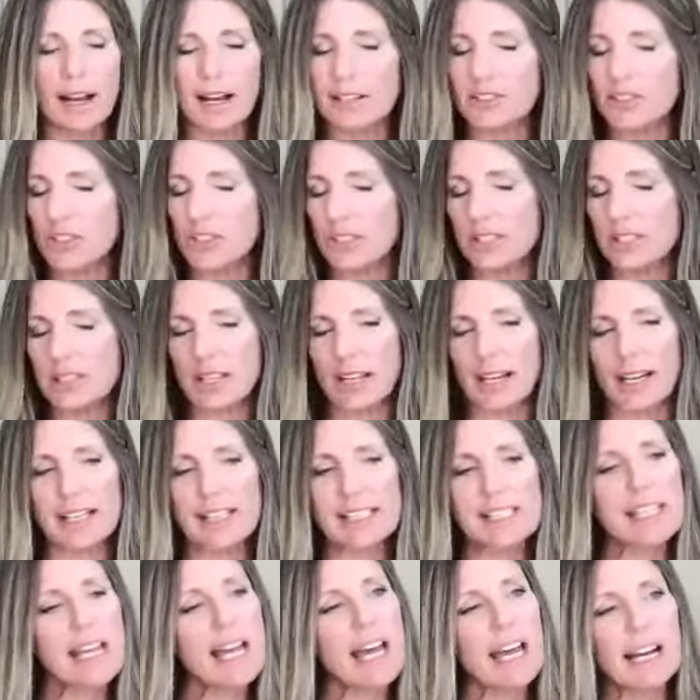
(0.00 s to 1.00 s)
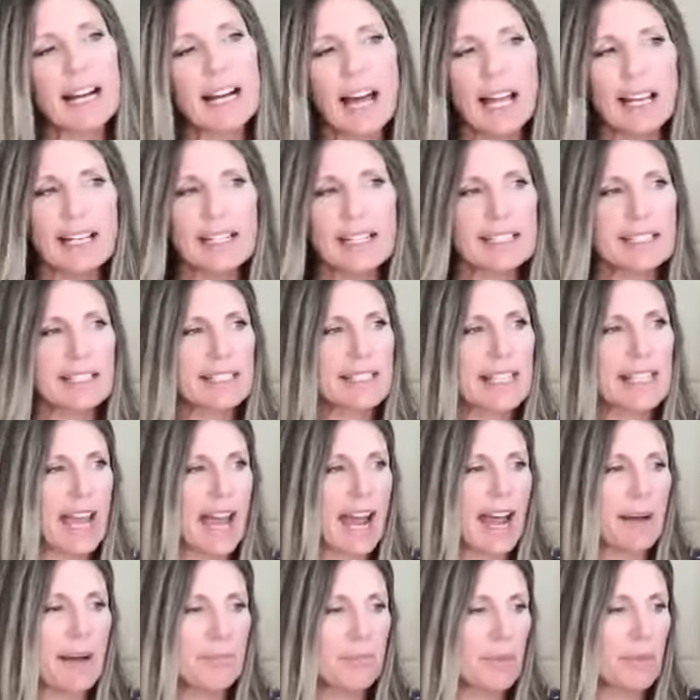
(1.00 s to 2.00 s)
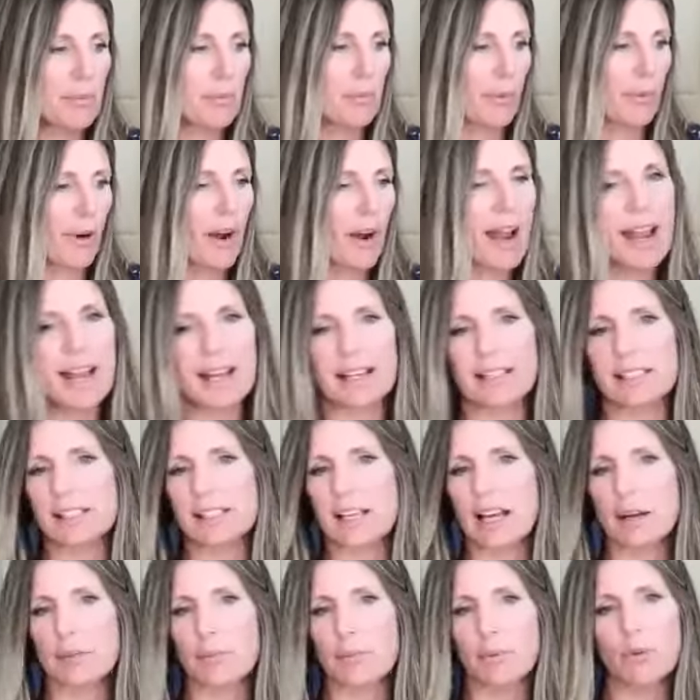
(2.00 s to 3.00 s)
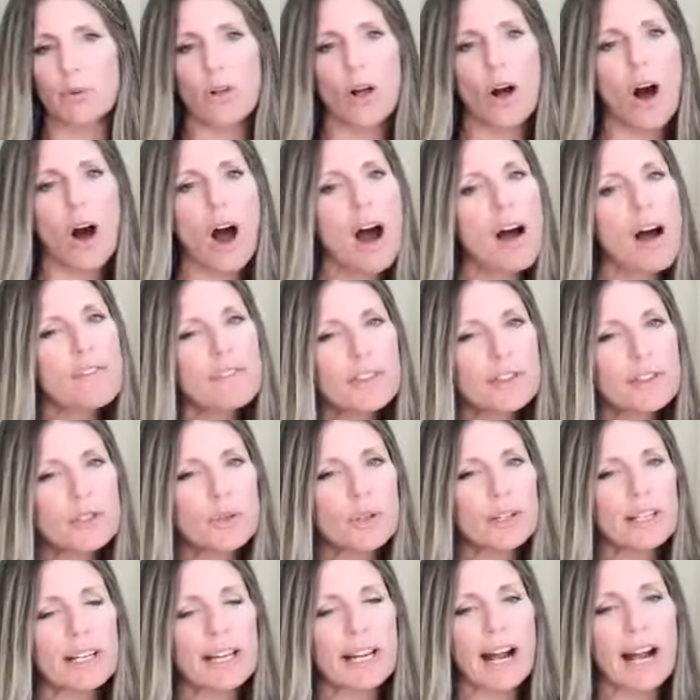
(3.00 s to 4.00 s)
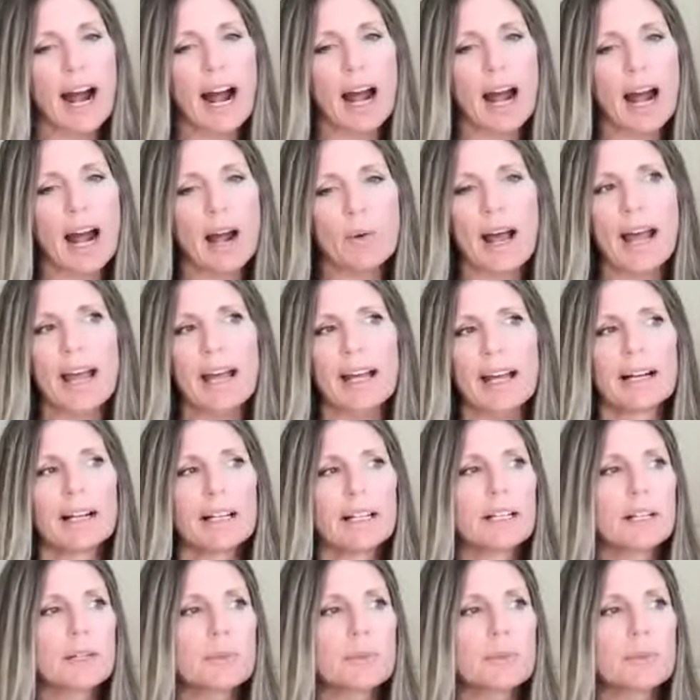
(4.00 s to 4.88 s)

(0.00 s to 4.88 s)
just like I said, kind of tap the brakes, kind of pull off the drinking highway,